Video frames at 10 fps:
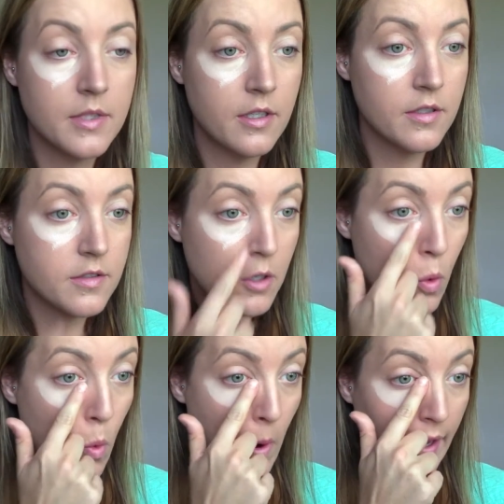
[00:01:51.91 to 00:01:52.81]
looks
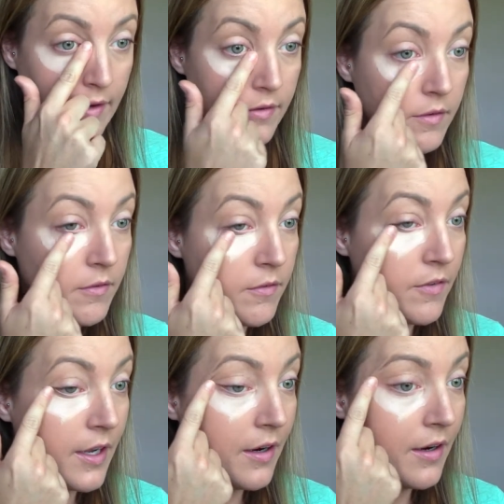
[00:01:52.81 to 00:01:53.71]
quite
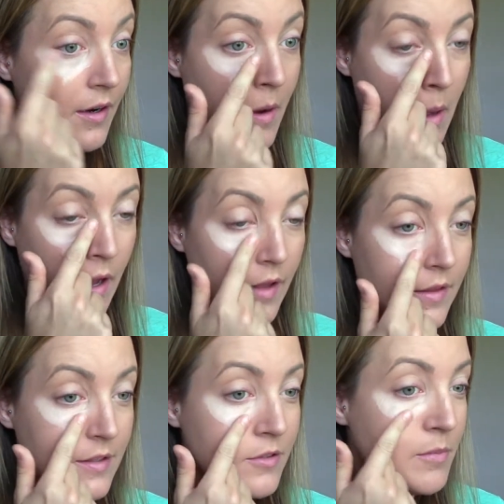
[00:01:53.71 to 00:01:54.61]
fair. I
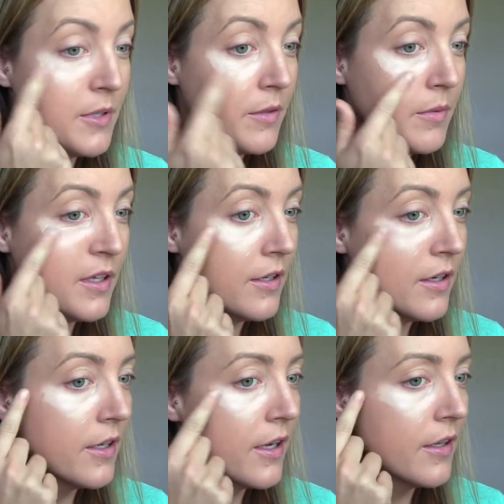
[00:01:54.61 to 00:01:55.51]
think this would be a really
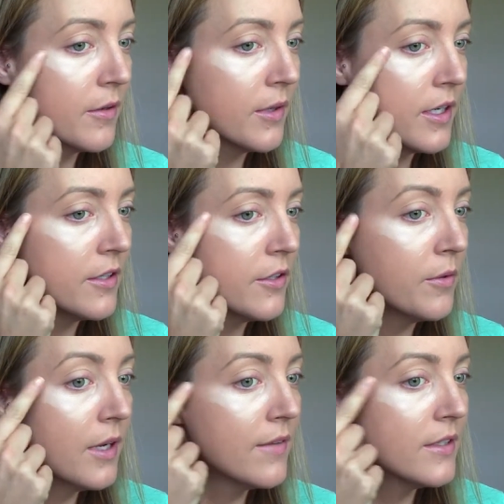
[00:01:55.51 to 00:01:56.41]
good color when I
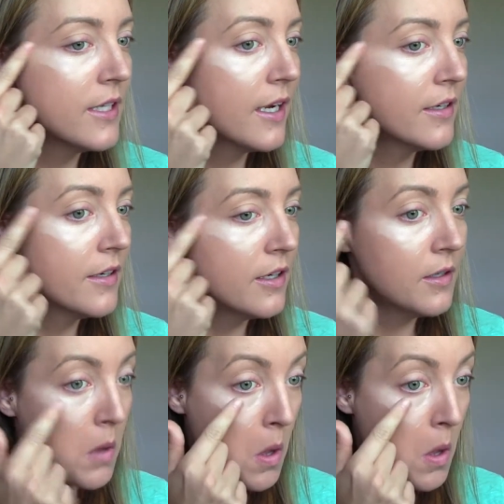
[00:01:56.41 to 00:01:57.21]
don't have a tan at all.